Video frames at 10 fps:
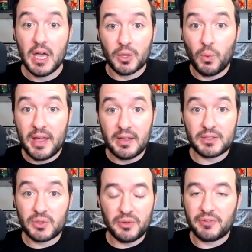The way to
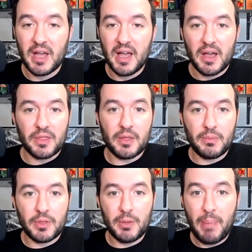sort of,
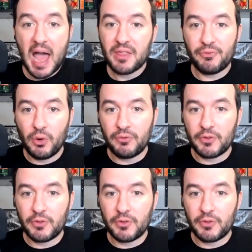the path forward